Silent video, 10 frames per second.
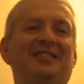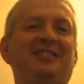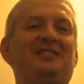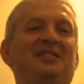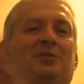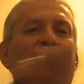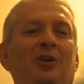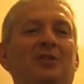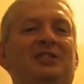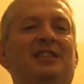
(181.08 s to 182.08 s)
This is where
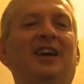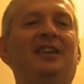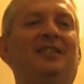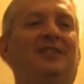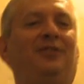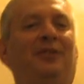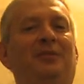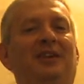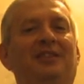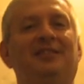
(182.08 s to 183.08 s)
all started for
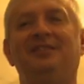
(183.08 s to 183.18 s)
me.